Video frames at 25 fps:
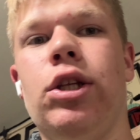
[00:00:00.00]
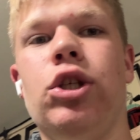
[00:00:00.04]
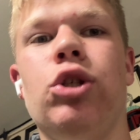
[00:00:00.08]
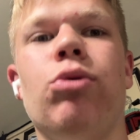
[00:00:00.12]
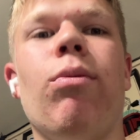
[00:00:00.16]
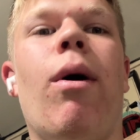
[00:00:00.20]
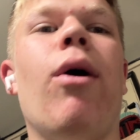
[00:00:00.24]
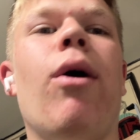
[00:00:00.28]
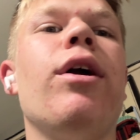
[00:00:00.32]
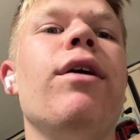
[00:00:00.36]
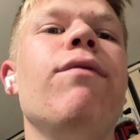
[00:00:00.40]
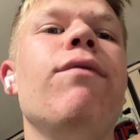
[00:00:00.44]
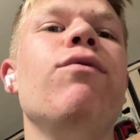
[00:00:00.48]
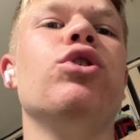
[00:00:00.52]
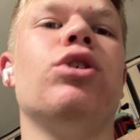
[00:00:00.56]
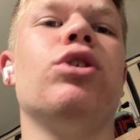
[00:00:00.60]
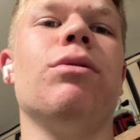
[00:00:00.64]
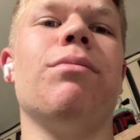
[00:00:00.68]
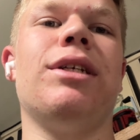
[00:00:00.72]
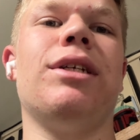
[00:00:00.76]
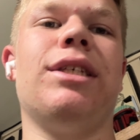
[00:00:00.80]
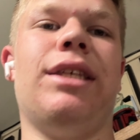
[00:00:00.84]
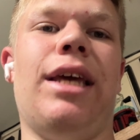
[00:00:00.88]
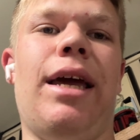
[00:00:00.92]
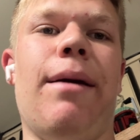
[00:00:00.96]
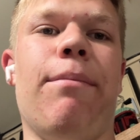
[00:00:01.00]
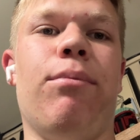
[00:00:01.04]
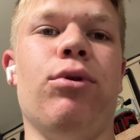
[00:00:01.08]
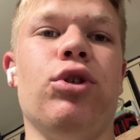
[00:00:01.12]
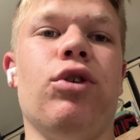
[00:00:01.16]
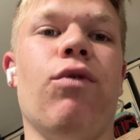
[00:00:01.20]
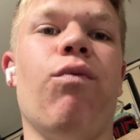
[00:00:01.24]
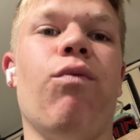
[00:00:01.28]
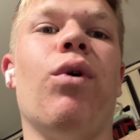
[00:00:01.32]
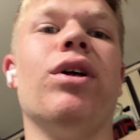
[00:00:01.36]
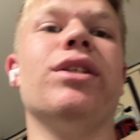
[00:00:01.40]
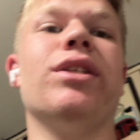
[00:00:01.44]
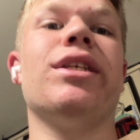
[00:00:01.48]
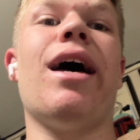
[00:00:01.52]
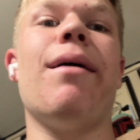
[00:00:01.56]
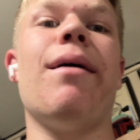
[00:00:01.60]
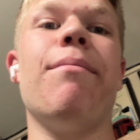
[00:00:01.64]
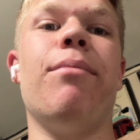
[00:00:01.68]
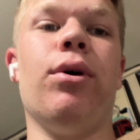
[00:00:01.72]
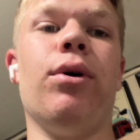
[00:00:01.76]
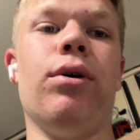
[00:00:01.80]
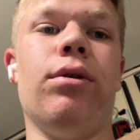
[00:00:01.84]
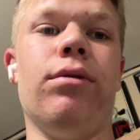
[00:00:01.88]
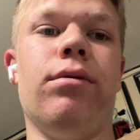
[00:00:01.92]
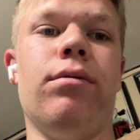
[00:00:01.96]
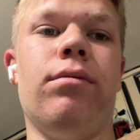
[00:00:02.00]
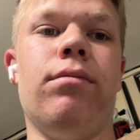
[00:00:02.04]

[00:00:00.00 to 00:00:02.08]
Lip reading: So I'll give you some examples of ones I built.